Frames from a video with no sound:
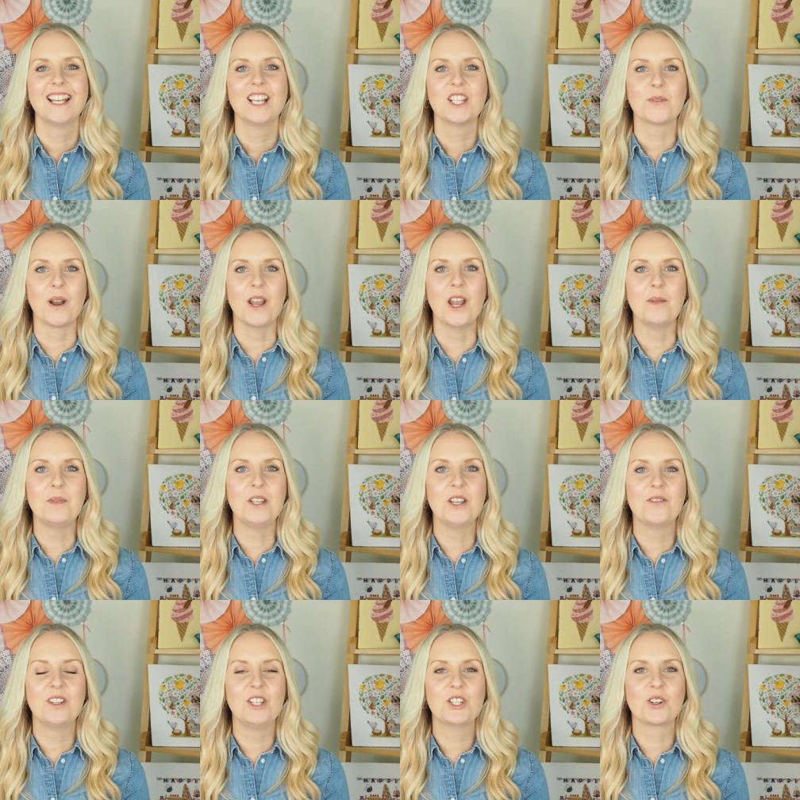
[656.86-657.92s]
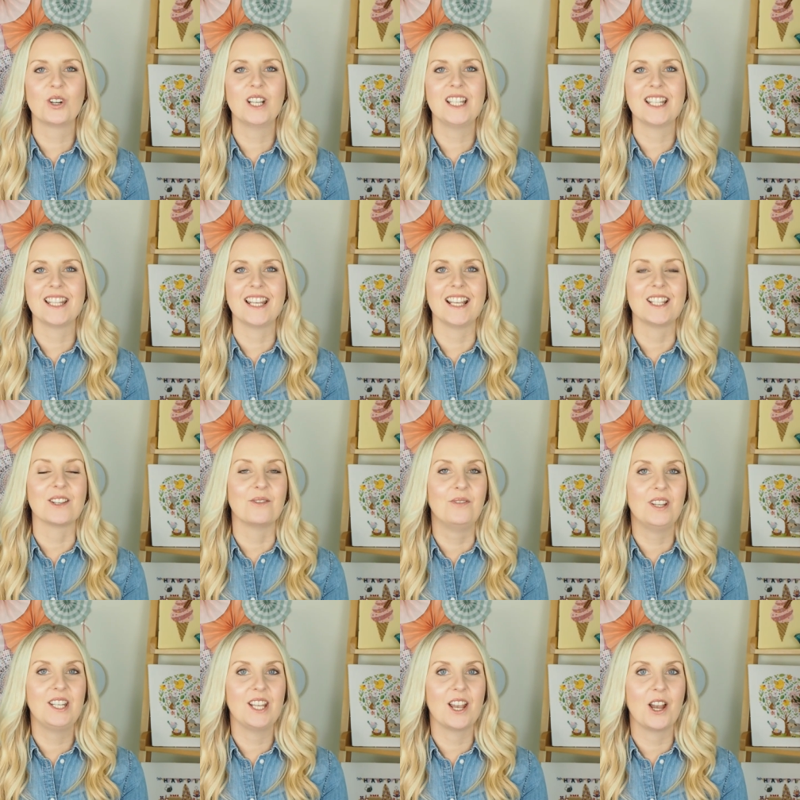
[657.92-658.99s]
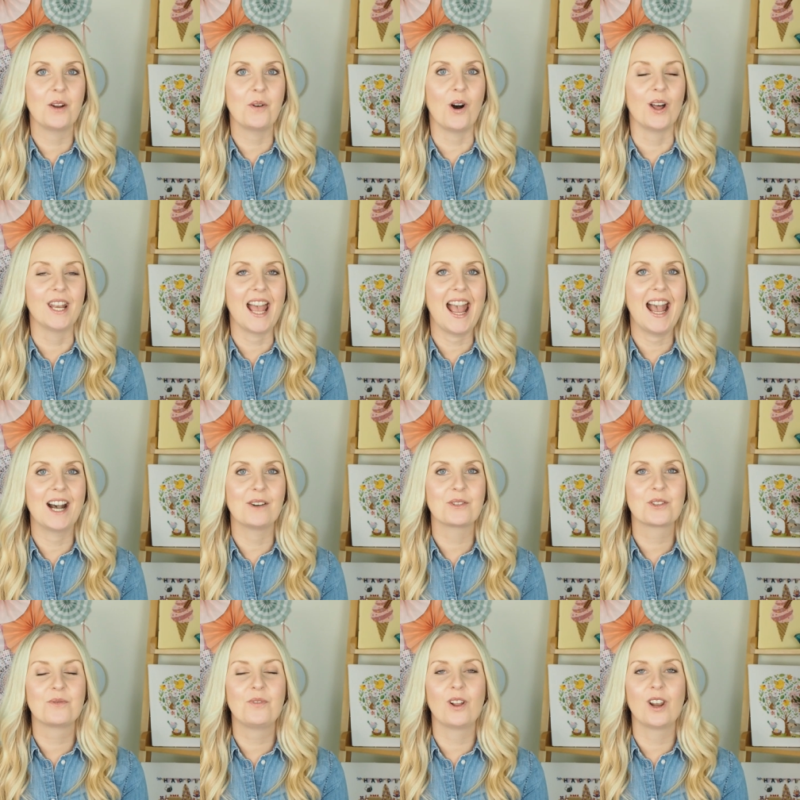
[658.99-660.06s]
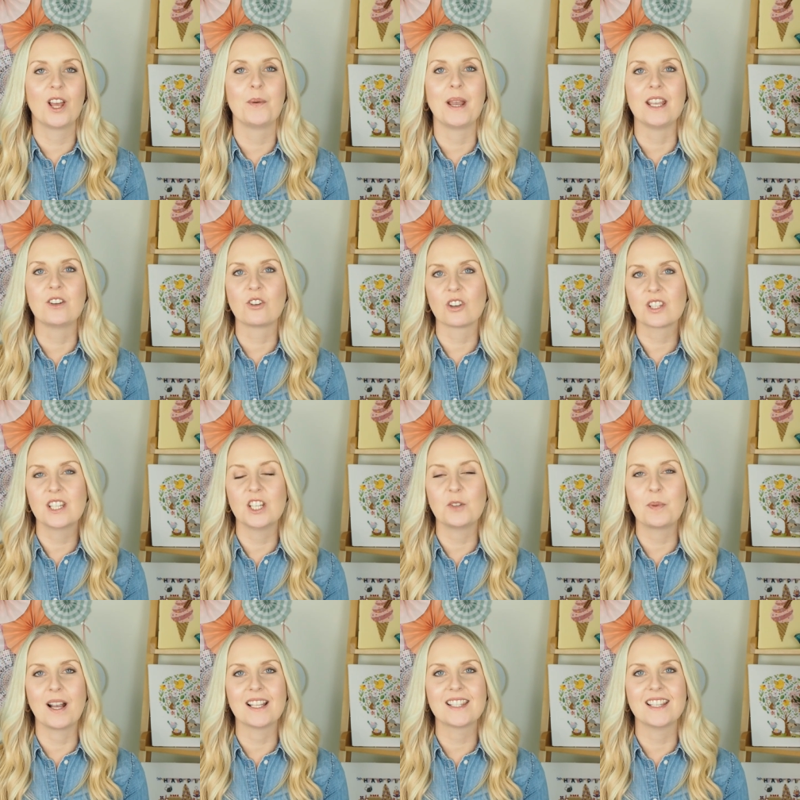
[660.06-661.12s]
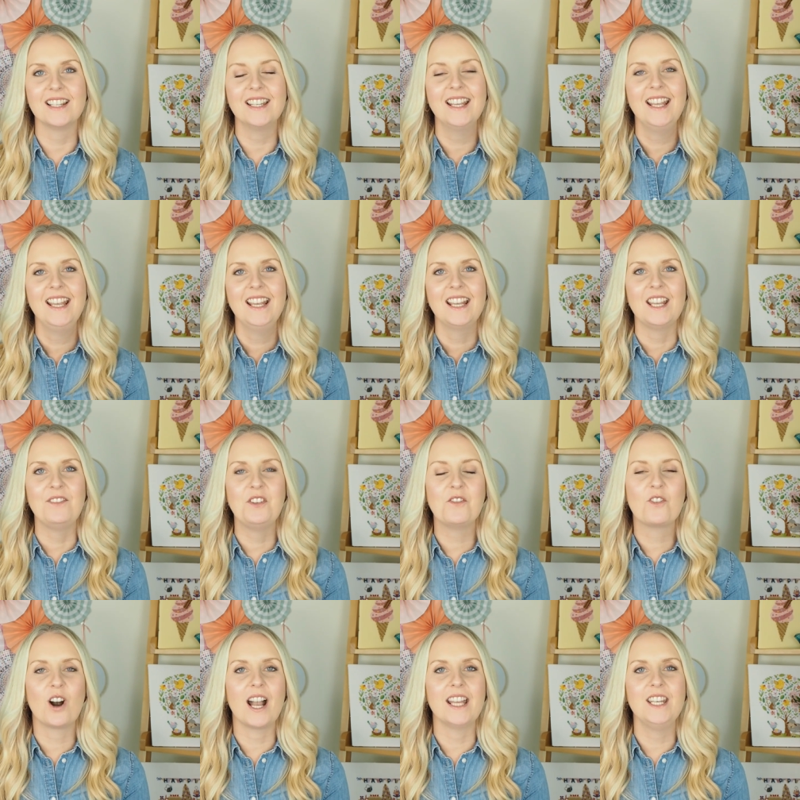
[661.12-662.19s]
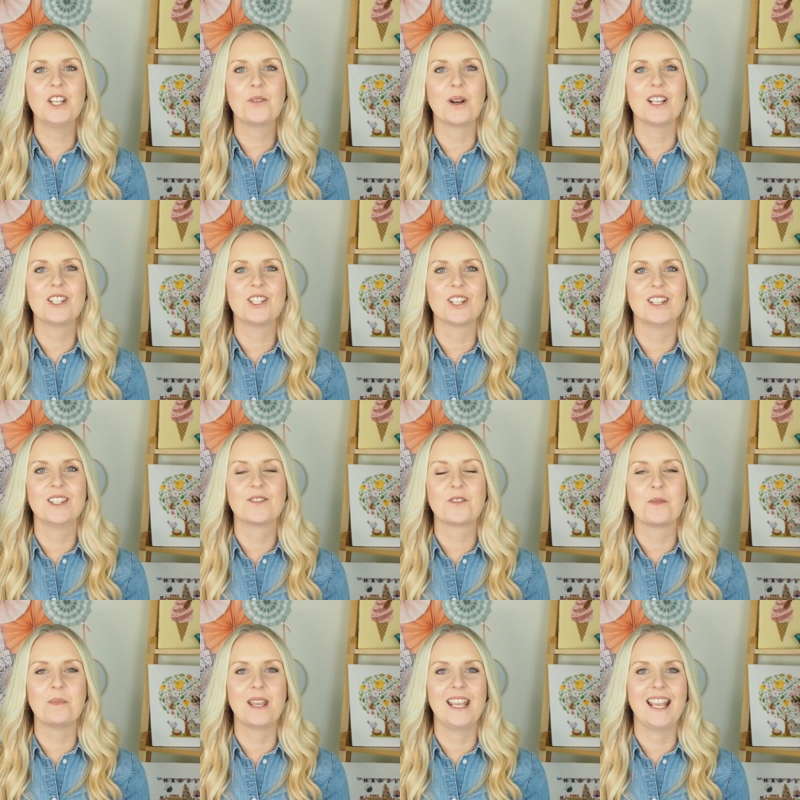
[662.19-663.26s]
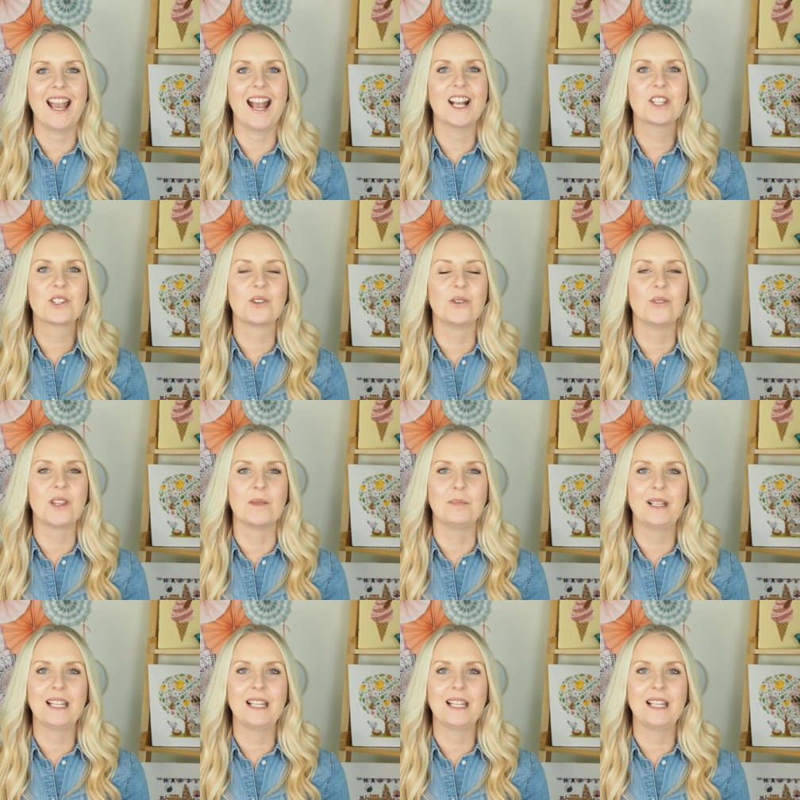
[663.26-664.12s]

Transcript: So I hope that you've enjoyed this video on how to follow a cross stitch pattern. If you've got any questions for me at all, then